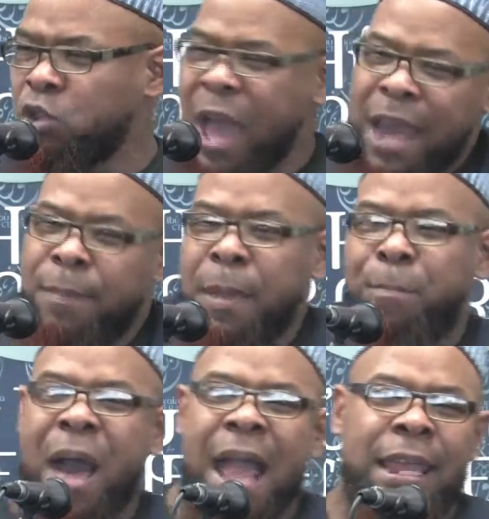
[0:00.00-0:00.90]
Try to be a
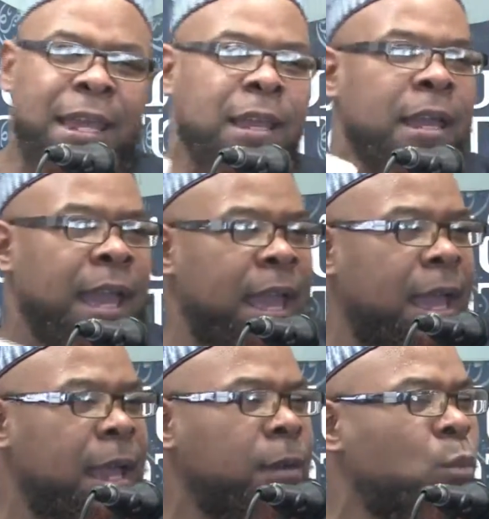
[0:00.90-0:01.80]
pilot
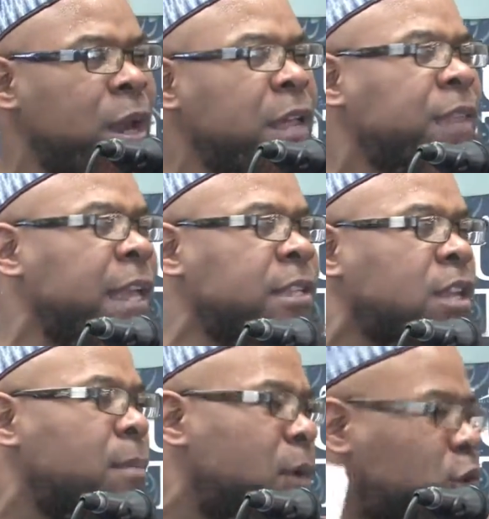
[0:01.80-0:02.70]
in one of
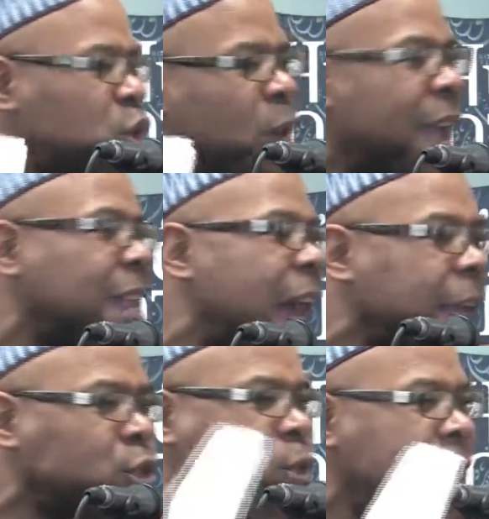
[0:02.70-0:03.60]
these commercial
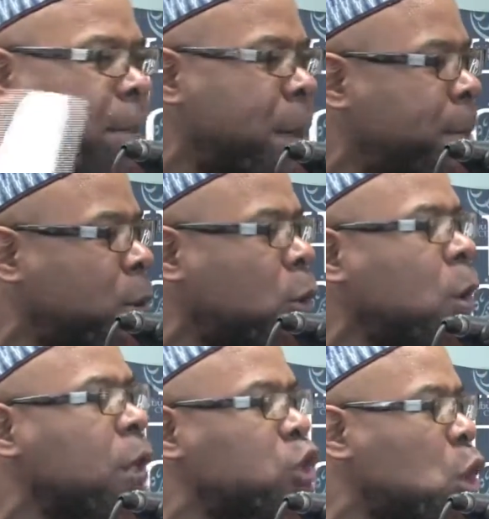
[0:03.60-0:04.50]
airlines who take people
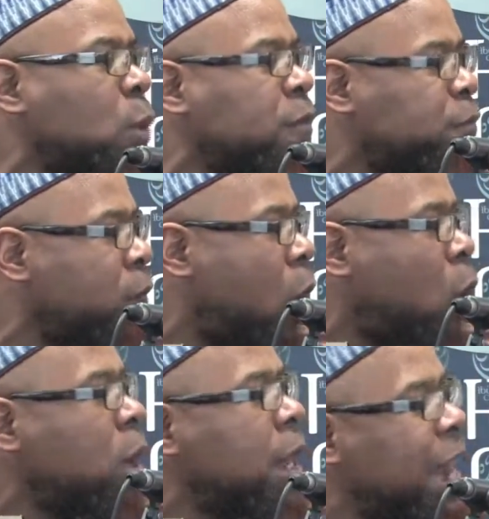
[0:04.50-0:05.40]
to and
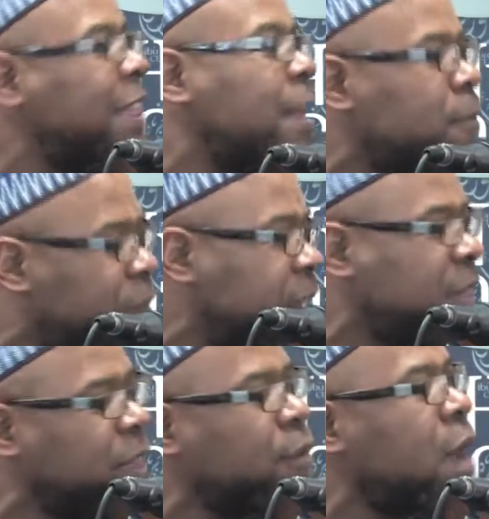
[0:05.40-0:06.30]
fro, let them
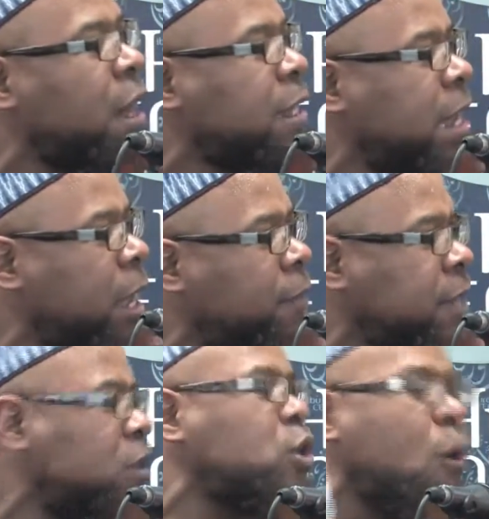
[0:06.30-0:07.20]
visit their
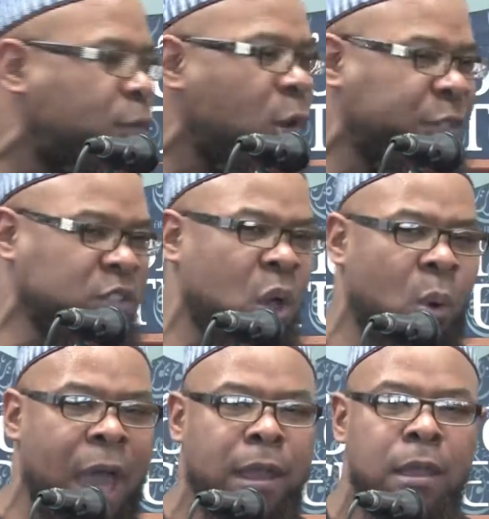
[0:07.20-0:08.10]
relatives and so forth and
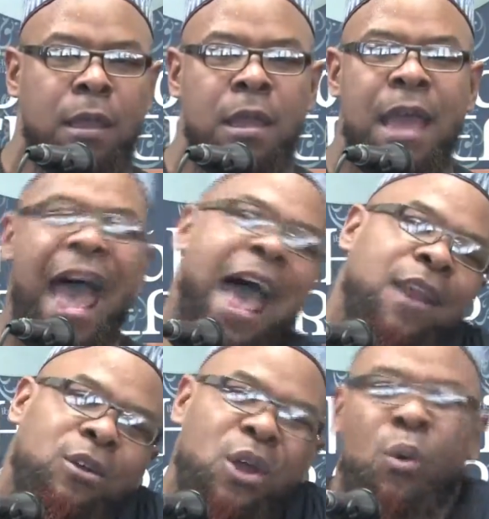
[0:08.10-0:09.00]
so on. I
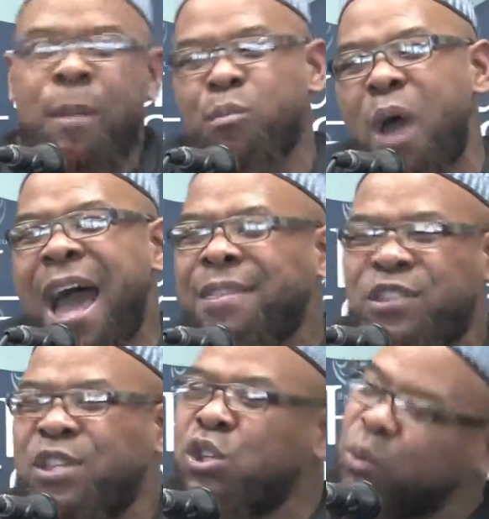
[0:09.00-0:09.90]
don't know what Muad's
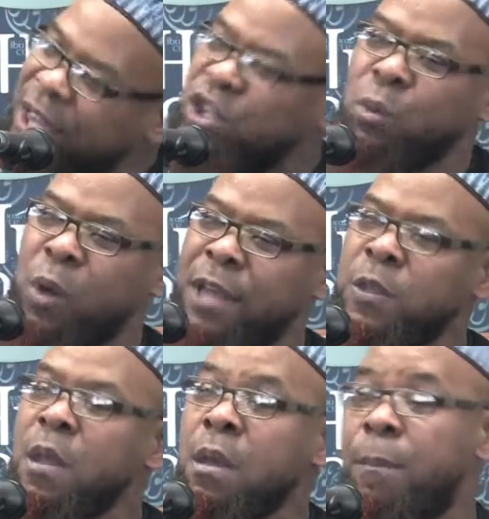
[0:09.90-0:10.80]
situation
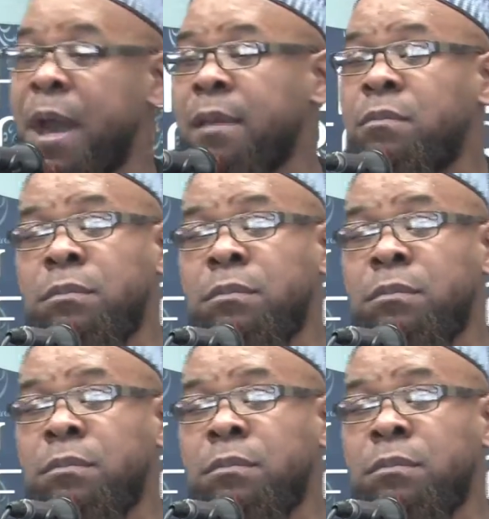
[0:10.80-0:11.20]
was, but